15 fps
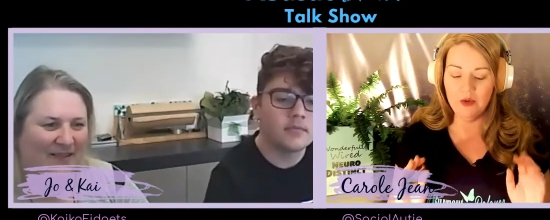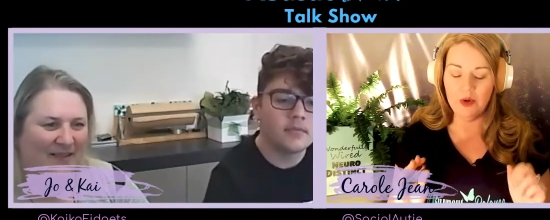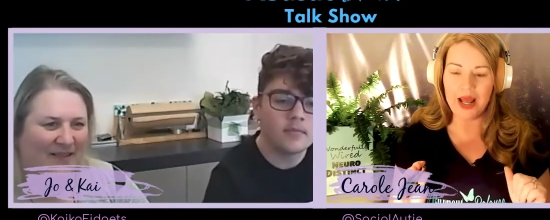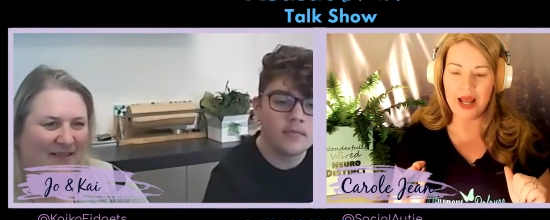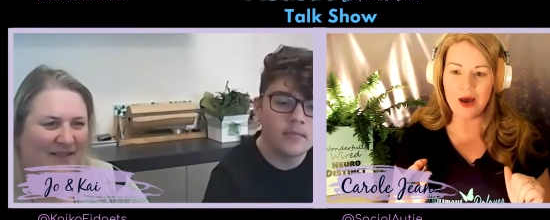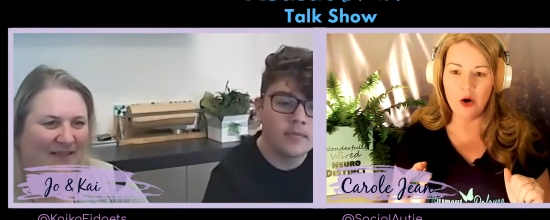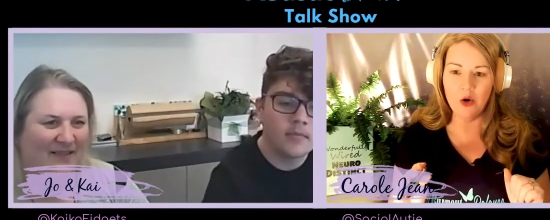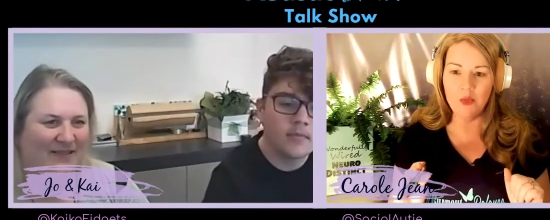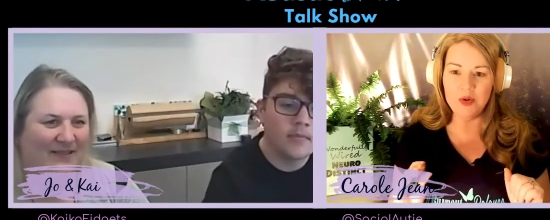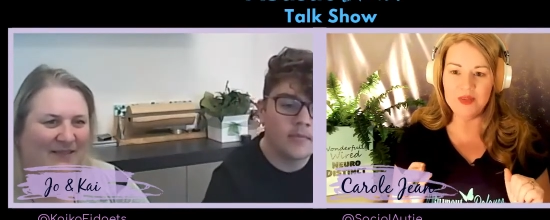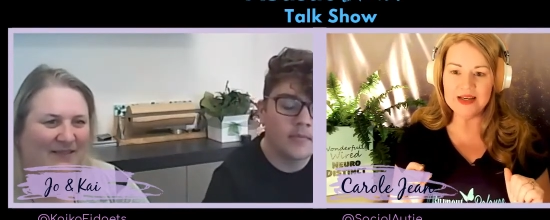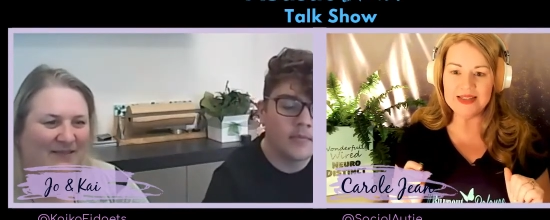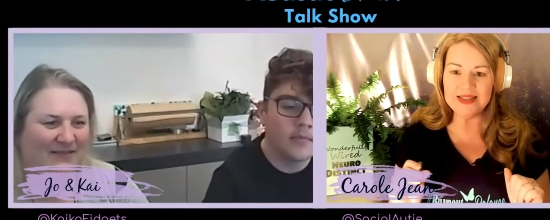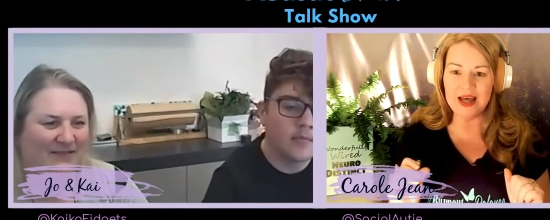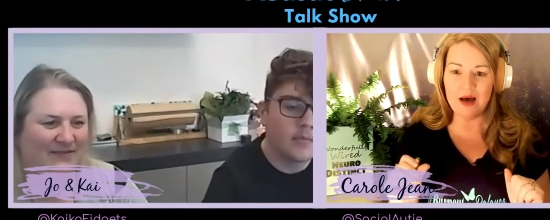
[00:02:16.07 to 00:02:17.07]
Speaker 1: When I
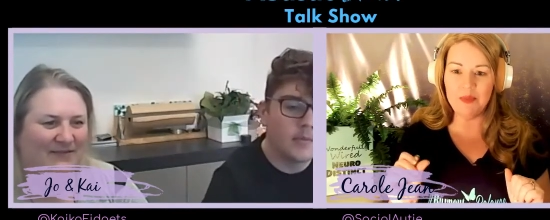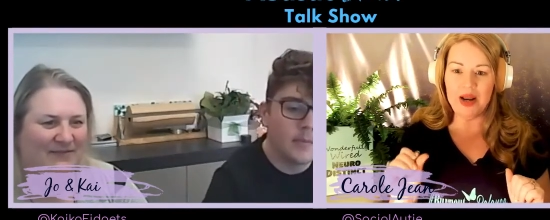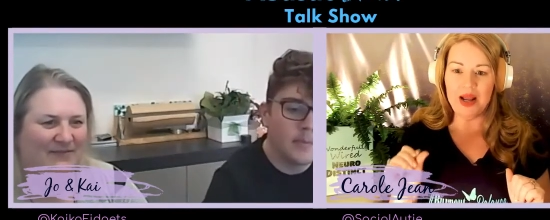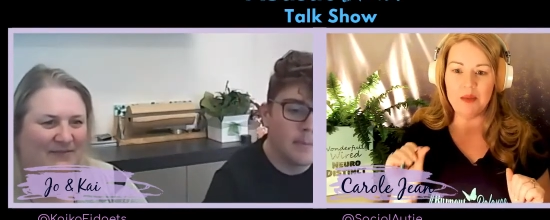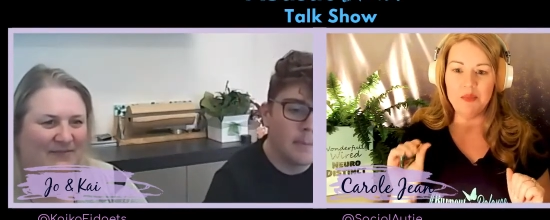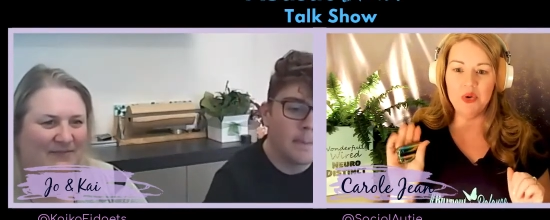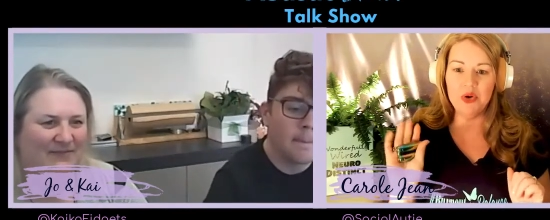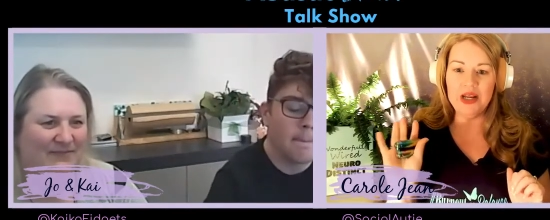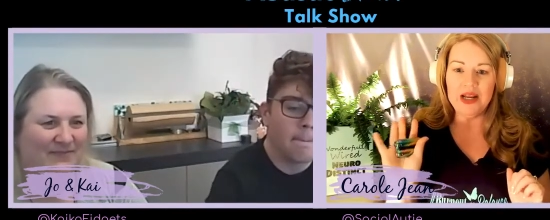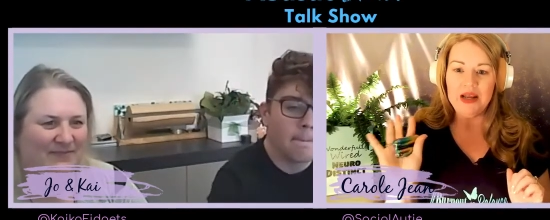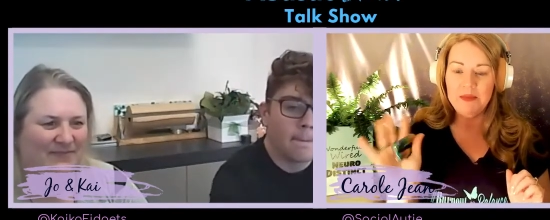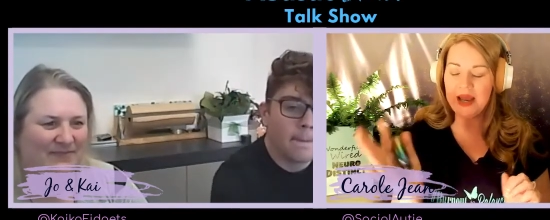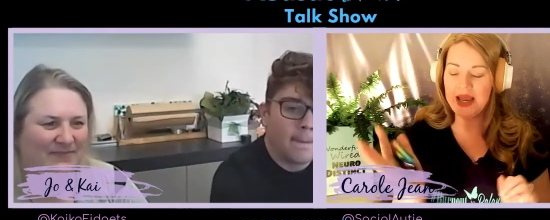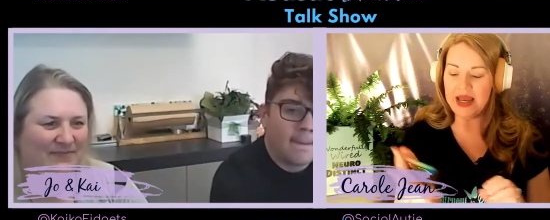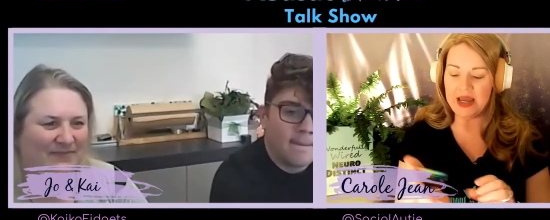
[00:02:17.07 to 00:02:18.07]
opened this up and I put it
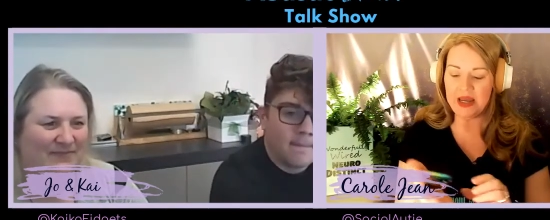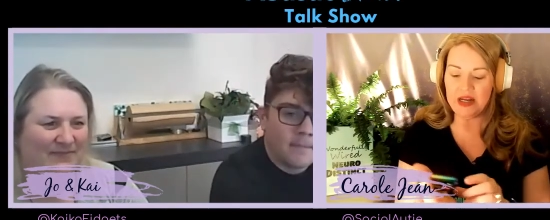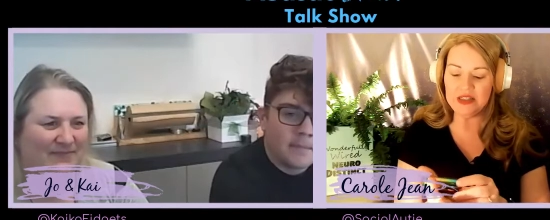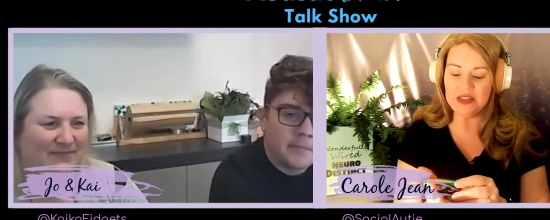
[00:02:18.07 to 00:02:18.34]
in my hand,